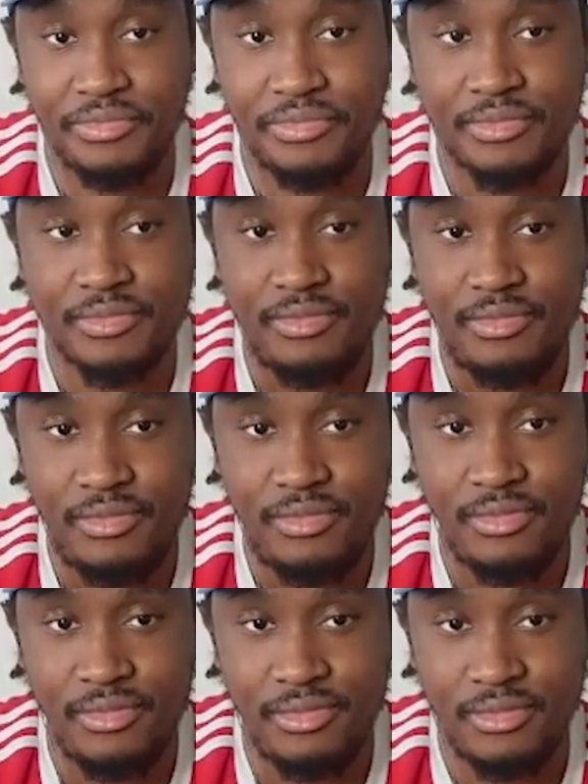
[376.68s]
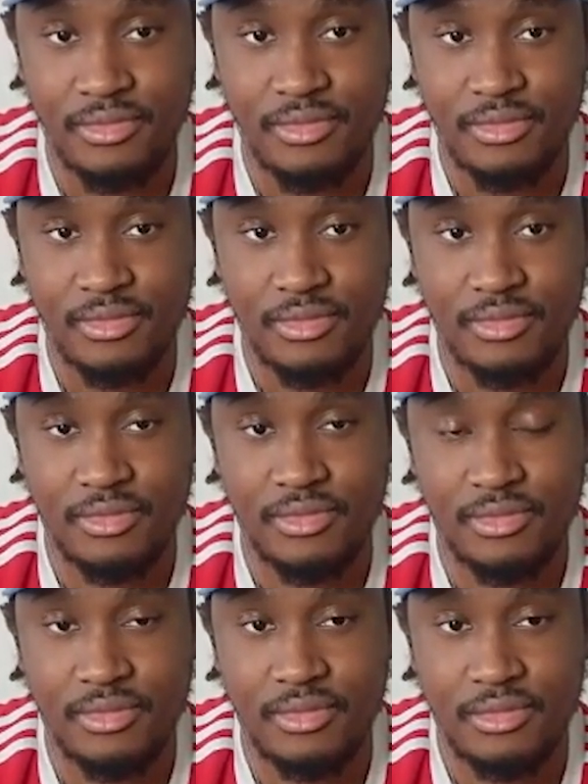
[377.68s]

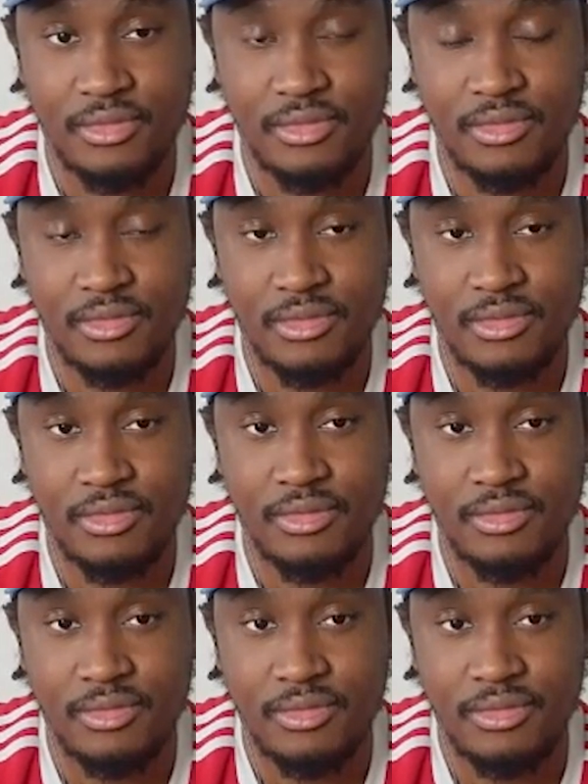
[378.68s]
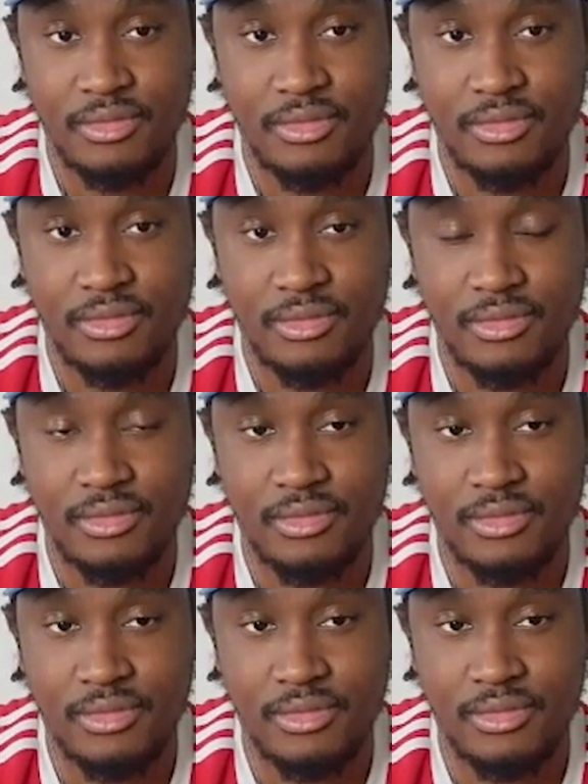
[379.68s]

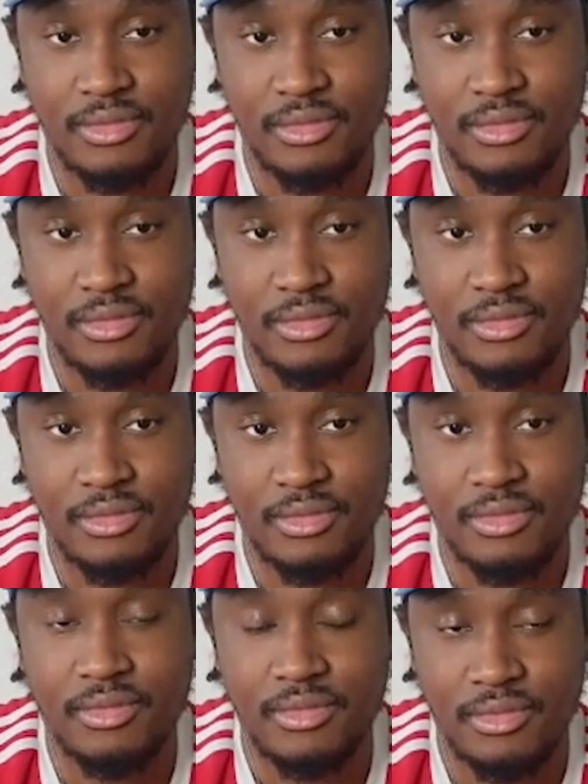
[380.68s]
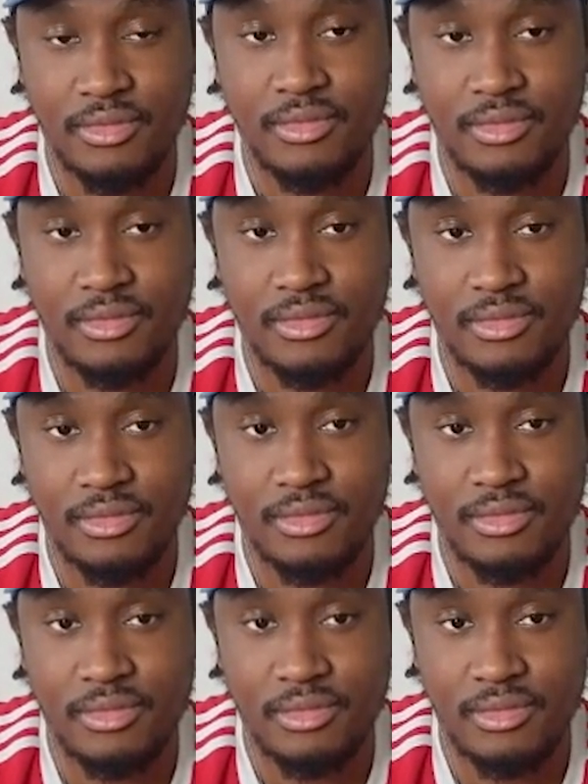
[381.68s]

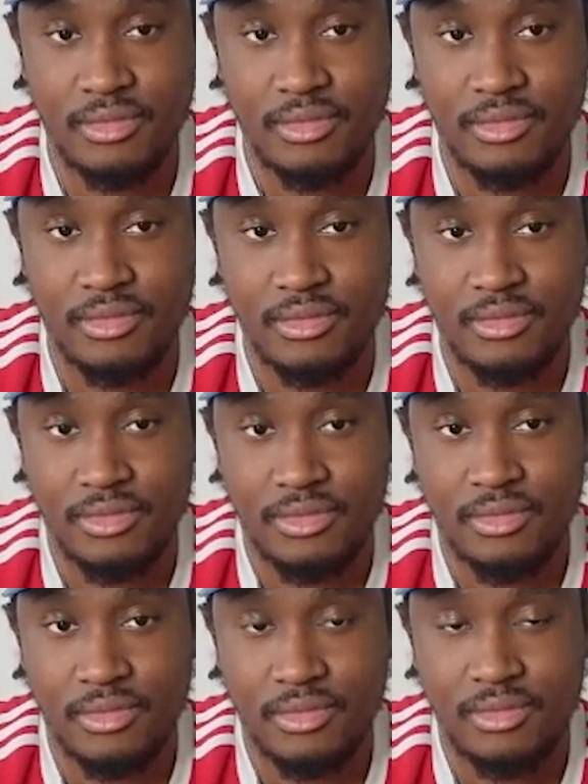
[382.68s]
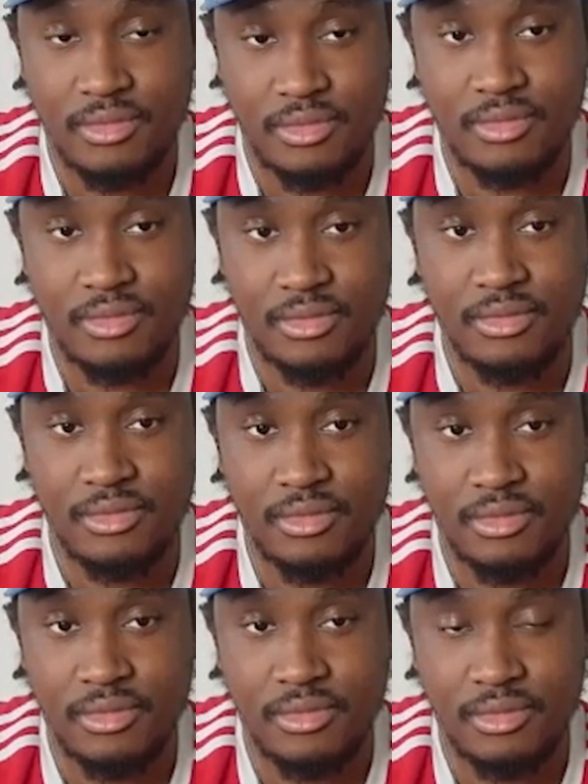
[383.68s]
[no speech]